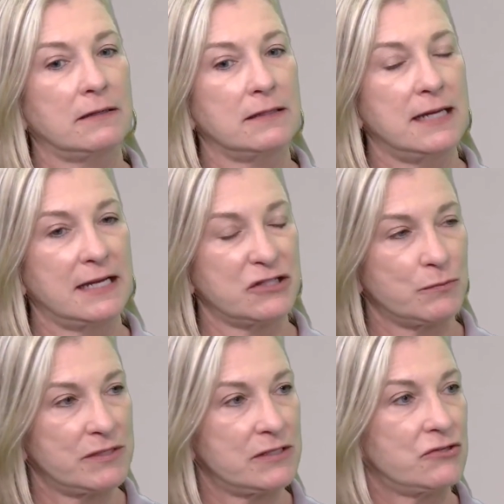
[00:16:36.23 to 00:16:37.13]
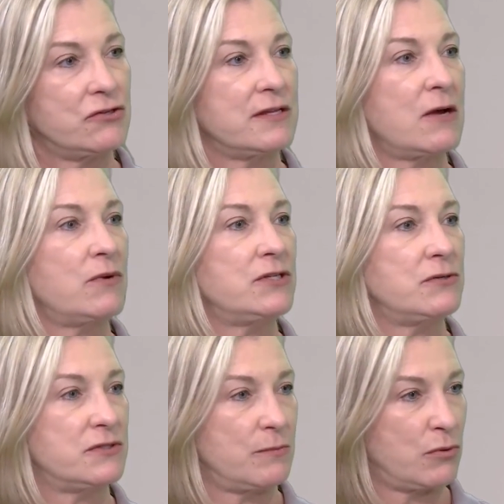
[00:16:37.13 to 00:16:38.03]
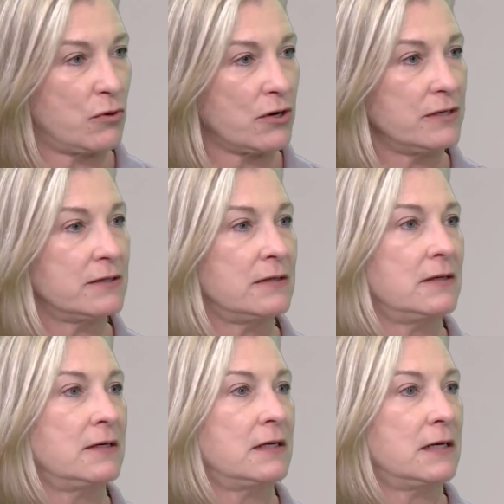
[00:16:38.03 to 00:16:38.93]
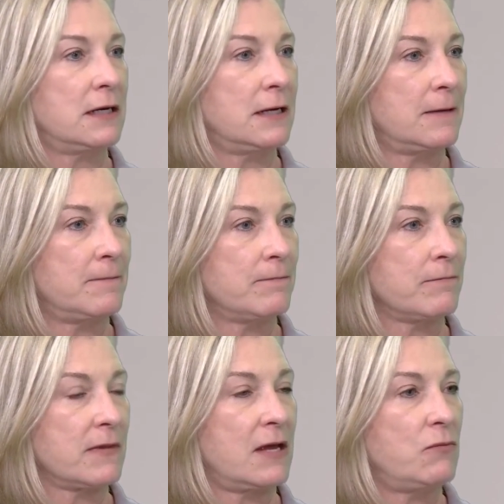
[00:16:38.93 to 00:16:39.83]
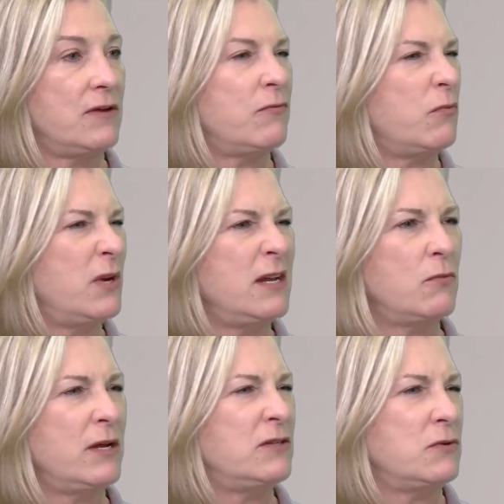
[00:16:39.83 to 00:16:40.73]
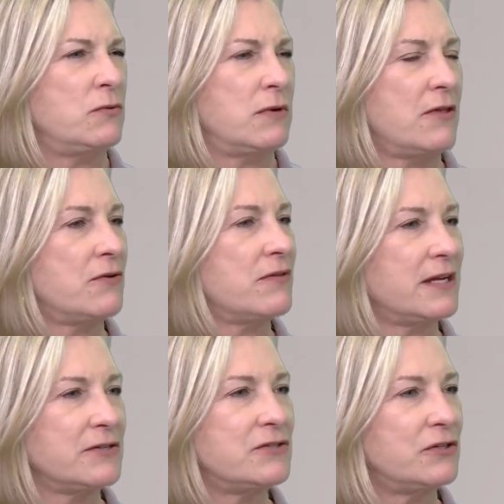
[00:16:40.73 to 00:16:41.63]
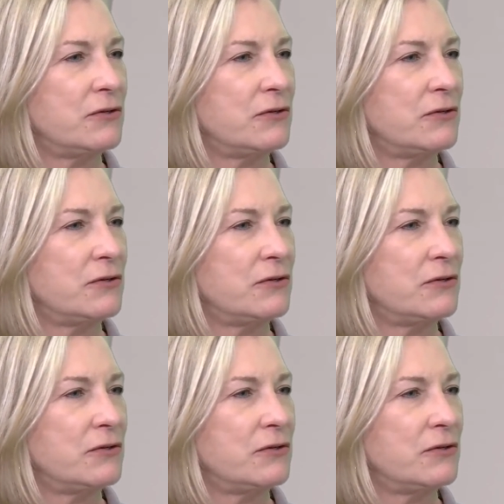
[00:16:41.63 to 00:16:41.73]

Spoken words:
cancer position that we do support. And we do other things too.